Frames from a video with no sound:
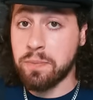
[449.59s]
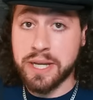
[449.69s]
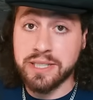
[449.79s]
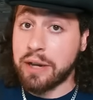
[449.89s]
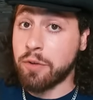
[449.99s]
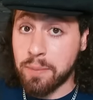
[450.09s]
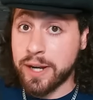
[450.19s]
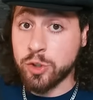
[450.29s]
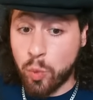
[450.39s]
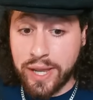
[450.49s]
because
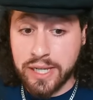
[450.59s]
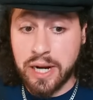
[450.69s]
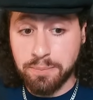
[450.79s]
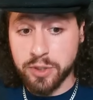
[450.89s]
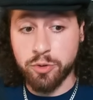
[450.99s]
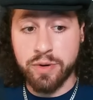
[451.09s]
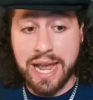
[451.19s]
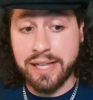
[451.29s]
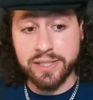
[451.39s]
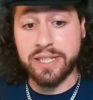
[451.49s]
everybody's waking up to the
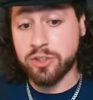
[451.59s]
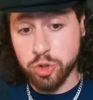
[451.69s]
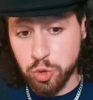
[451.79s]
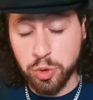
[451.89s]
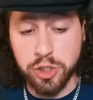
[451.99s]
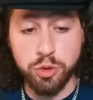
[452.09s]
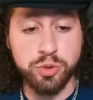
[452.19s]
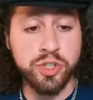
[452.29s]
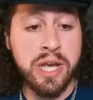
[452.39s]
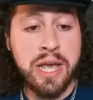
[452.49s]
reality. It's too close.